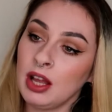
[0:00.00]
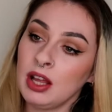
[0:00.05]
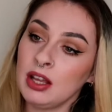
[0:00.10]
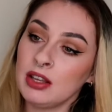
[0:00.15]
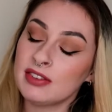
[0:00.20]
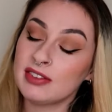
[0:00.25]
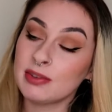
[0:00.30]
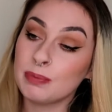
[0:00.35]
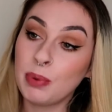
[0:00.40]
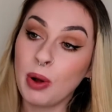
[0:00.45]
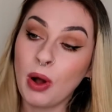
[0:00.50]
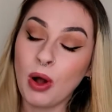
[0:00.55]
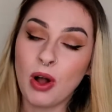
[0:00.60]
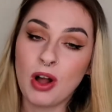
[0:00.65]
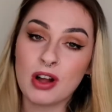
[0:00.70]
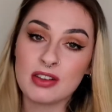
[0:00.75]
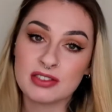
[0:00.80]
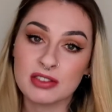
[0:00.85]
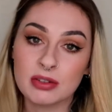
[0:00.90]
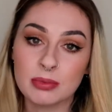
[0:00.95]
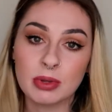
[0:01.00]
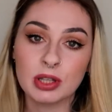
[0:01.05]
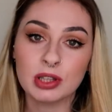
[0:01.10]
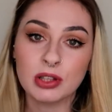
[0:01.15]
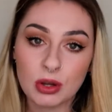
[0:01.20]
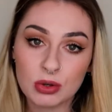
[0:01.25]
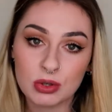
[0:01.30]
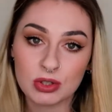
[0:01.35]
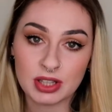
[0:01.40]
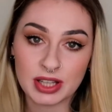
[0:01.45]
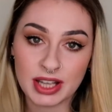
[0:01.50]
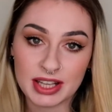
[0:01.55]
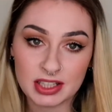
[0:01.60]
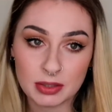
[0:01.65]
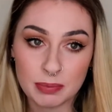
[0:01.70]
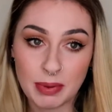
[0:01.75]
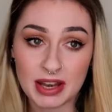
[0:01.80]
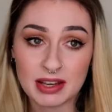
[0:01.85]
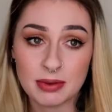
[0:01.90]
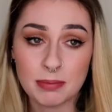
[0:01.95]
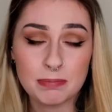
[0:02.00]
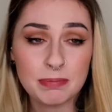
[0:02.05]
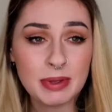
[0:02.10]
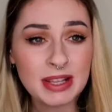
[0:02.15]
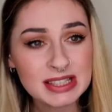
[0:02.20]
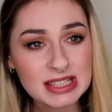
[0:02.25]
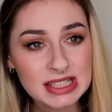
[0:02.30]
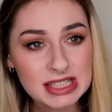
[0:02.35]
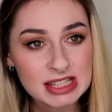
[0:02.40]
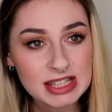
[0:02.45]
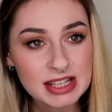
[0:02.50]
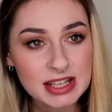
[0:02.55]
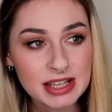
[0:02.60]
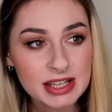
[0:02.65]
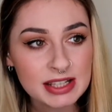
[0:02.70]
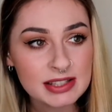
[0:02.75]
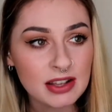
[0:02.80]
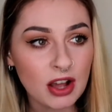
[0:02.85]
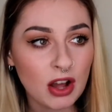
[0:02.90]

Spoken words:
support some local independent businesses